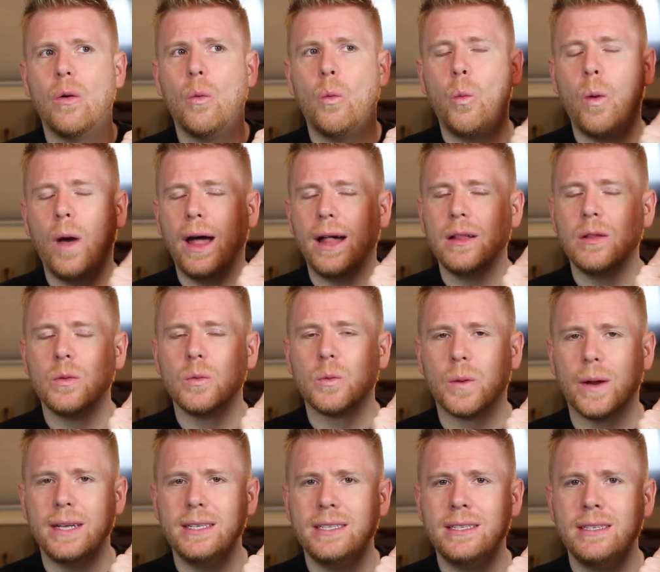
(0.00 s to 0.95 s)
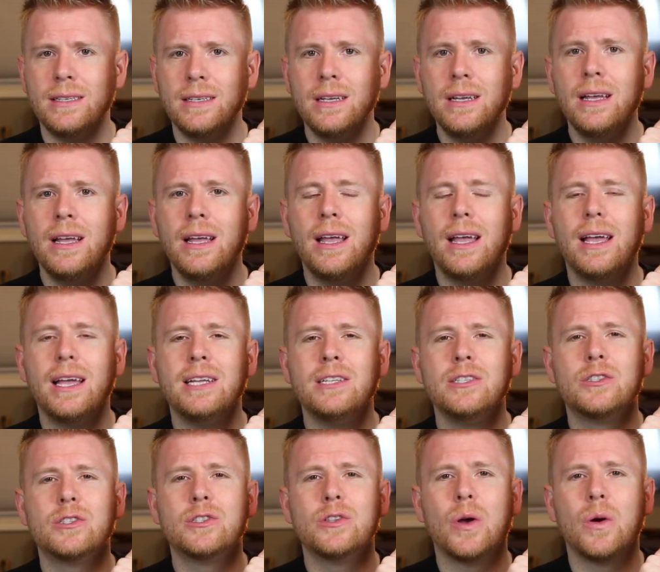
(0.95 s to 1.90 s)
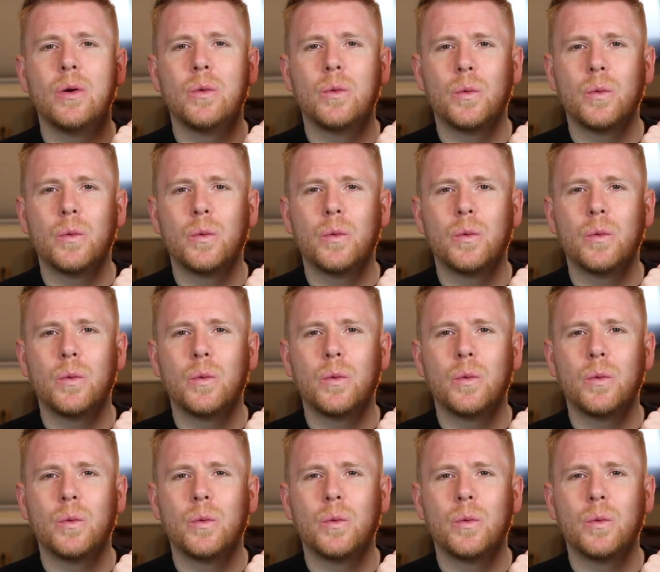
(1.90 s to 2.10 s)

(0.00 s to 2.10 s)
well written and so